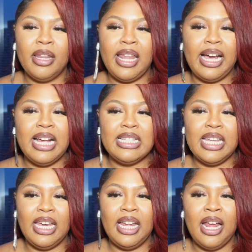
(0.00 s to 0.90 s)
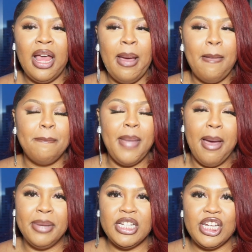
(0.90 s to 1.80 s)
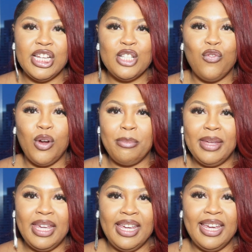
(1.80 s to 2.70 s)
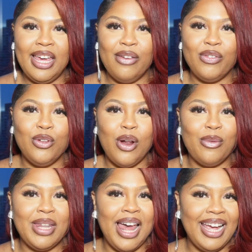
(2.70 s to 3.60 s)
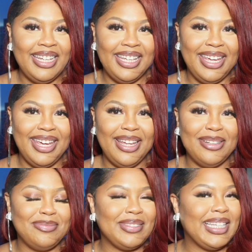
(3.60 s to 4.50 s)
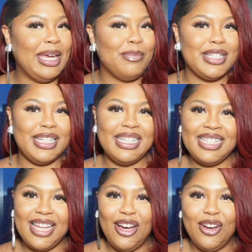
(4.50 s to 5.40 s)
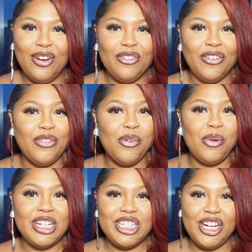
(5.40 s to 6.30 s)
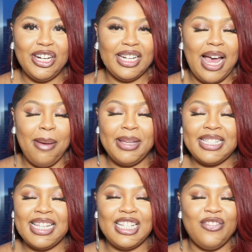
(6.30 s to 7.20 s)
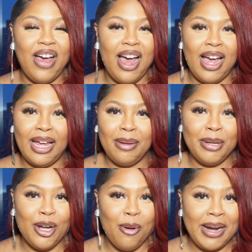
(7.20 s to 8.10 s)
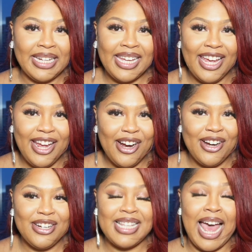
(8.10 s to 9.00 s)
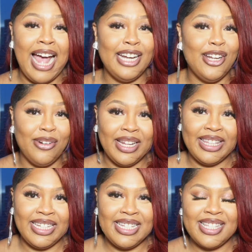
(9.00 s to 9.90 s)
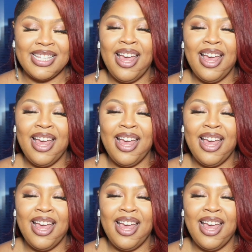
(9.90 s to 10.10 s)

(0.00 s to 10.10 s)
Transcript: Like I said, my budget is for me. If you don't like it, keep it to yourself. If you want to share in the comments, that's fine, but nobody cares. I don't, at least.